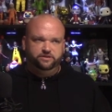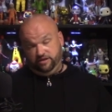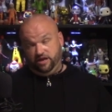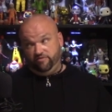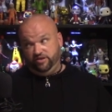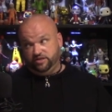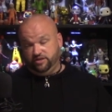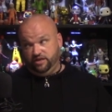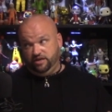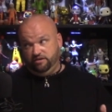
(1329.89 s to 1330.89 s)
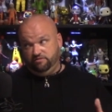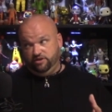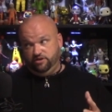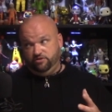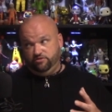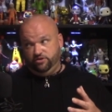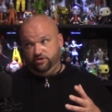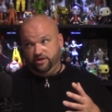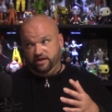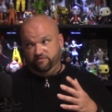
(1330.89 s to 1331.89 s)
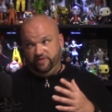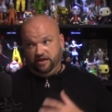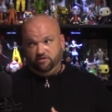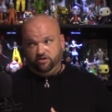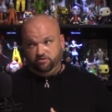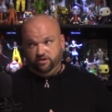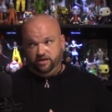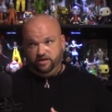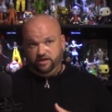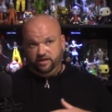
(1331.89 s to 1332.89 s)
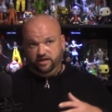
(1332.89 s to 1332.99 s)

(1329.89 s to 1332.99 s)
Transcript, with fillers: And obviously, you know, you got Valkyrie